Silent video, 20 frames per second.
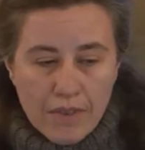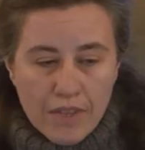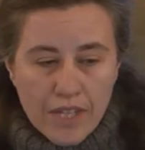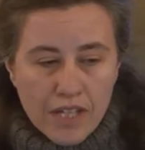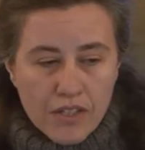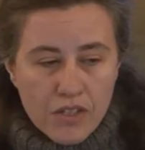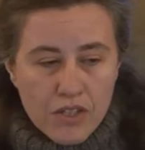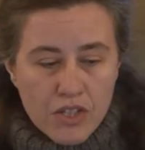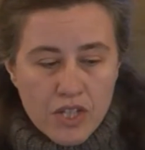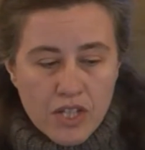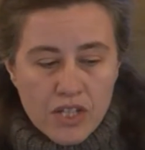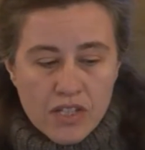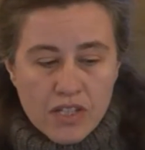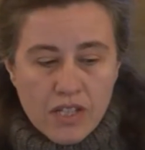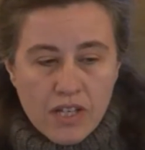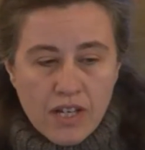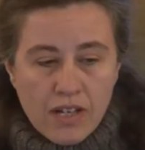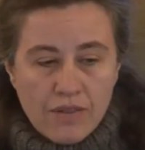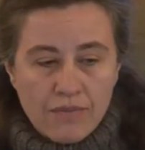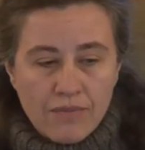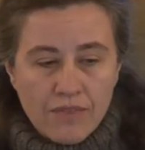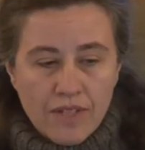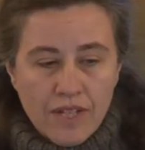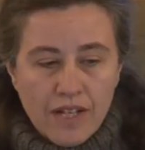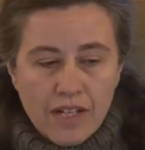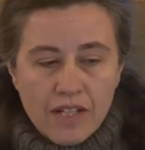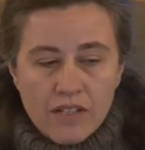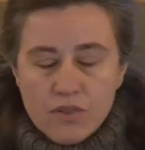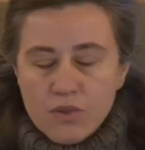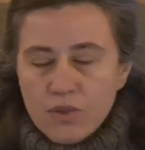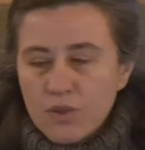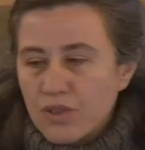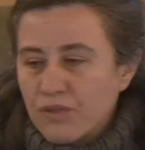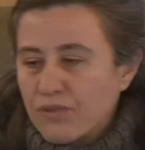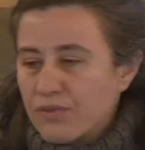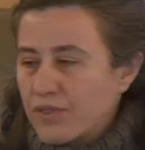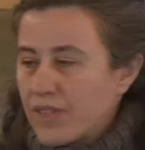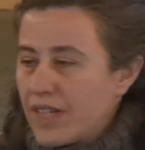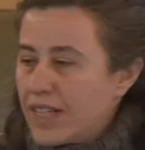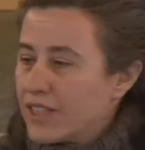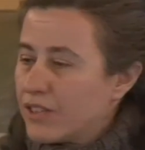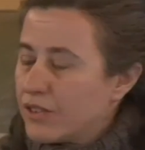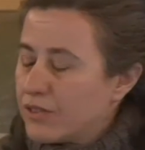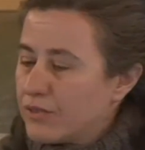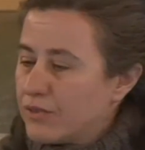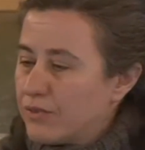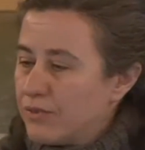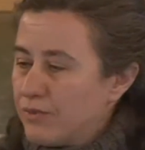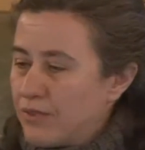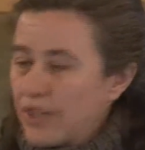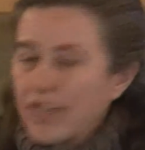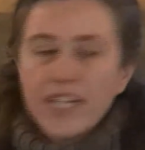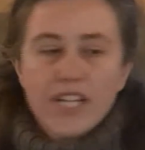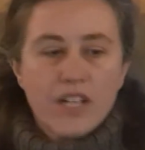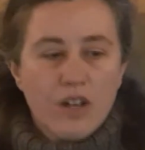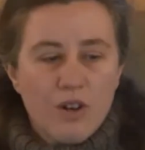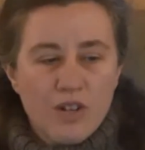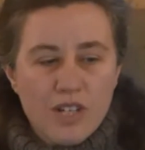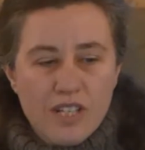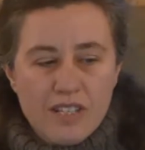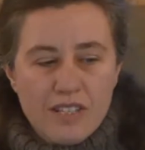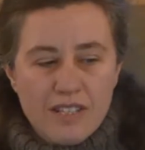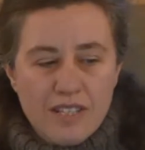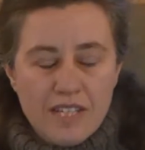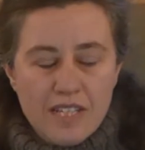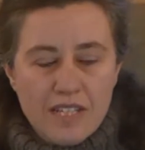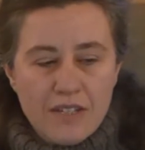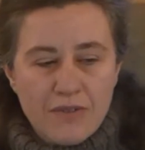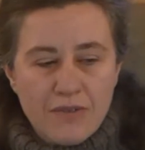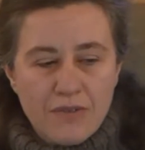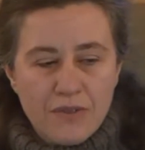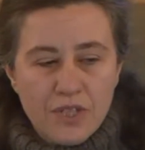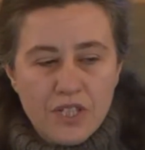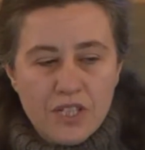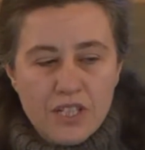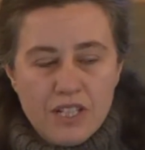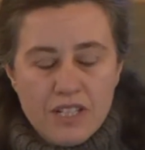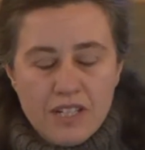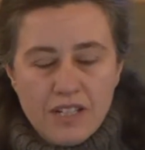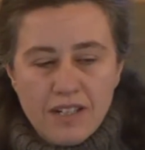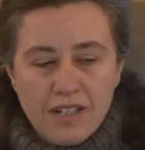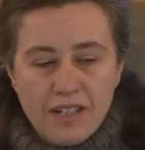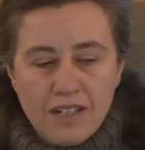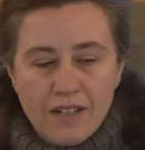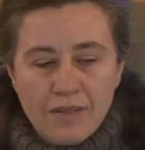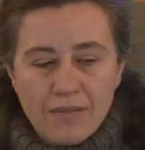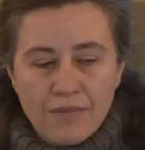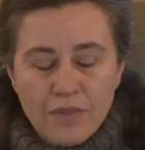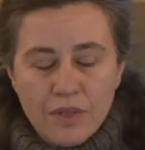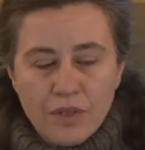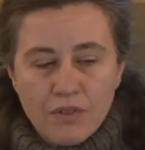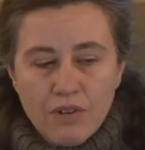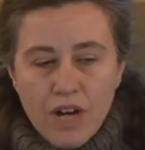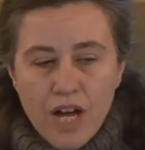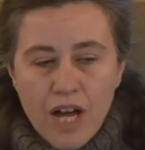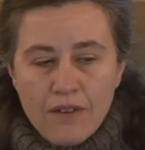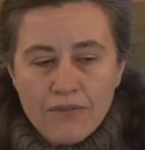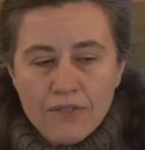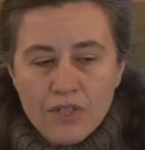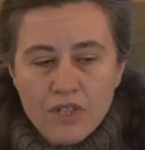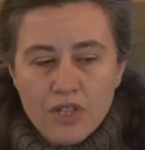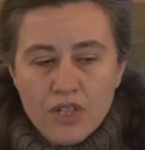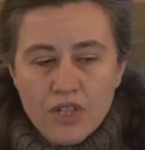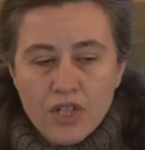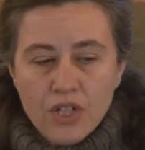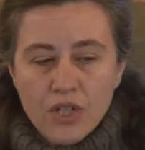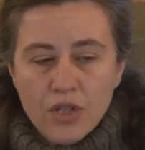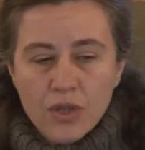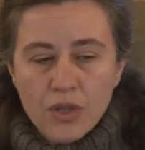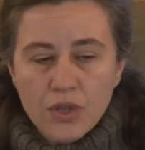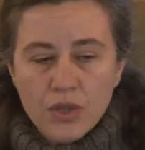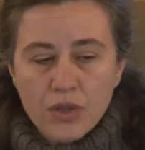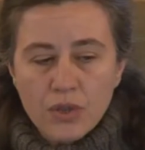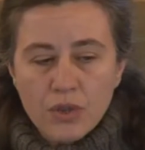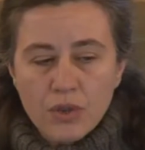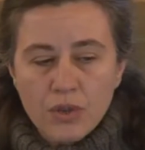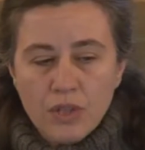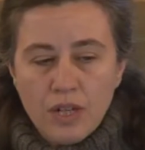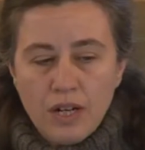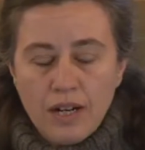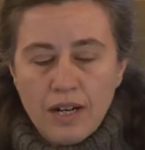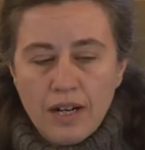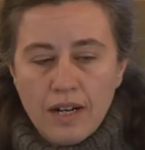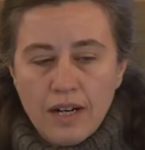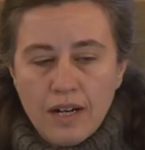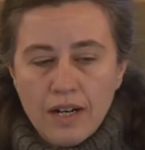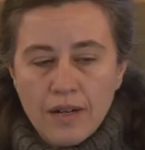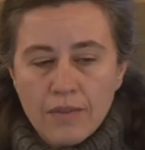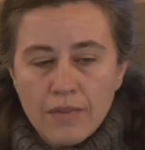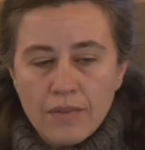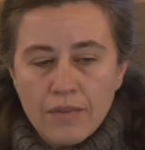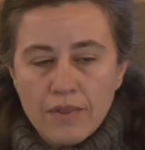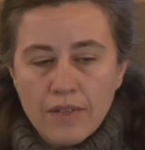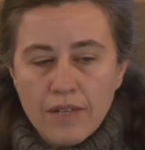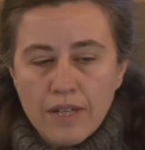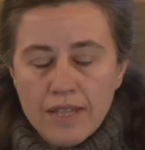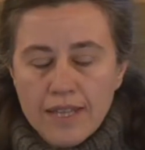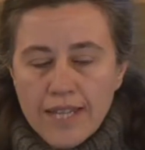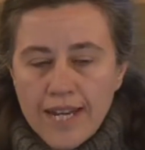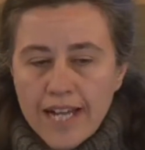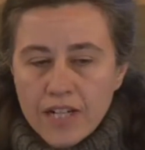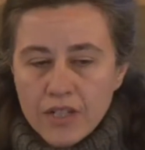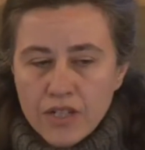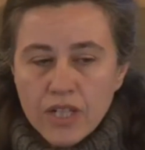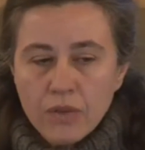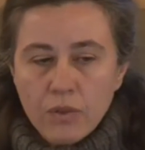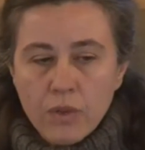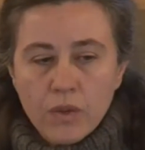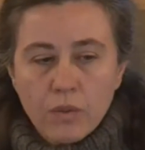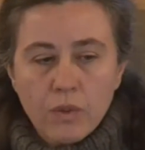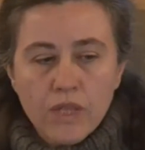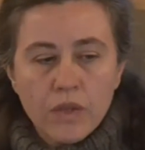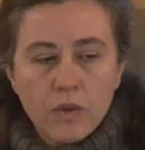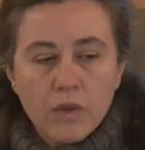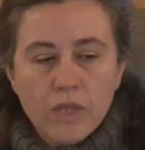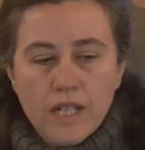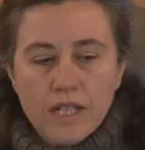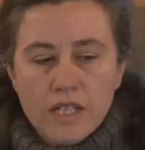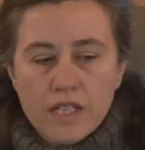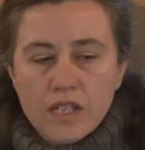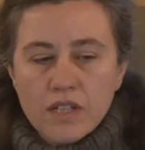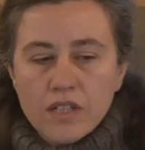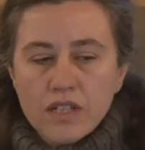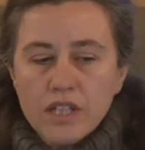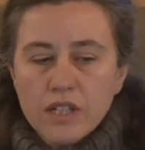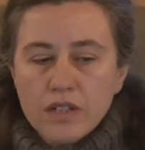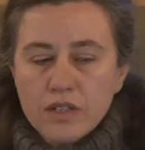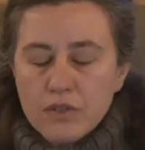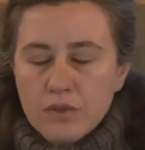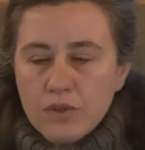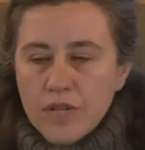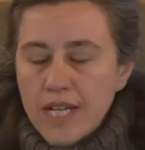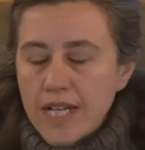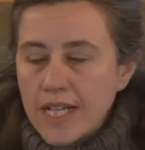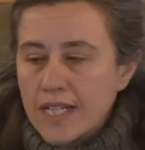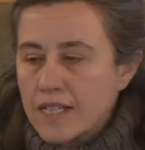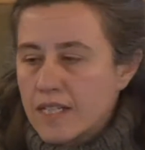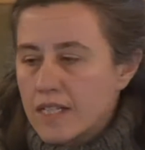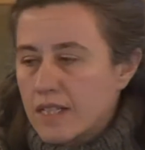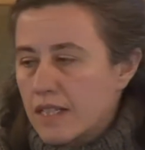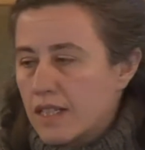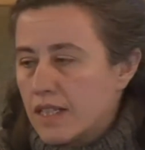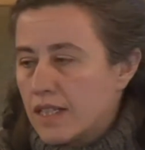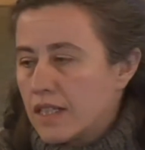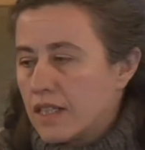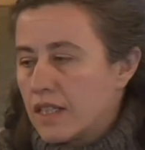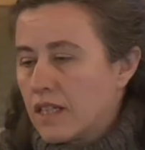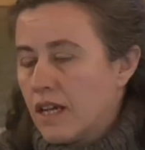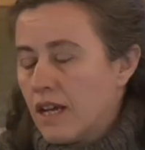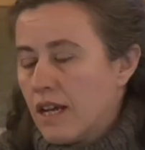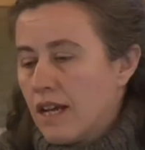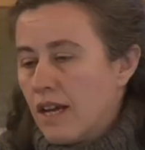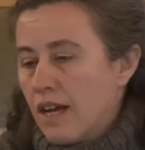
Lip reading: that's just a sort of kind of very noisy first graph to show you that actually when we look at turnout trends in